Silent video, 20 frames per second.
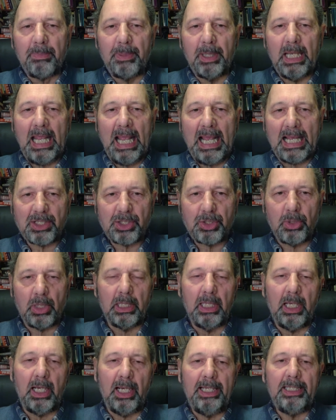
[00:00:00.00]
Everybody
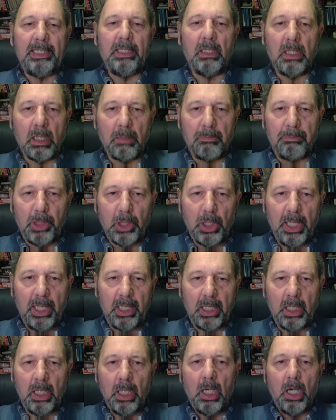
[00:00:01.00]
has to align, you know, the
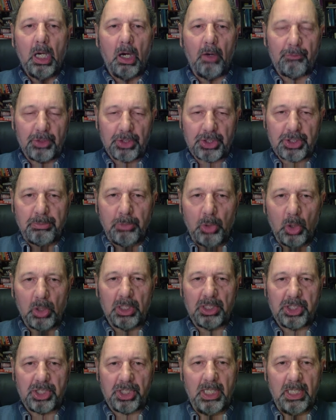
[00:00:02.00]
bullying of the
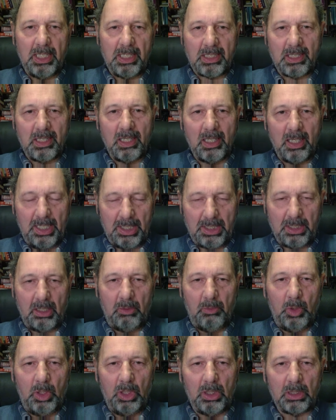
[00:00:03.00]
smaller states in
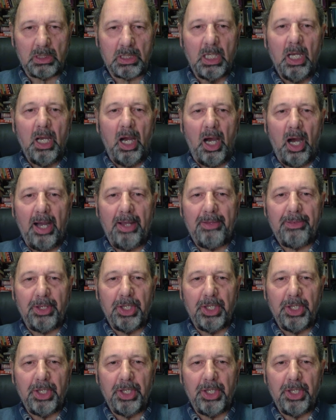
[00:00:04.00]
the rest of the world,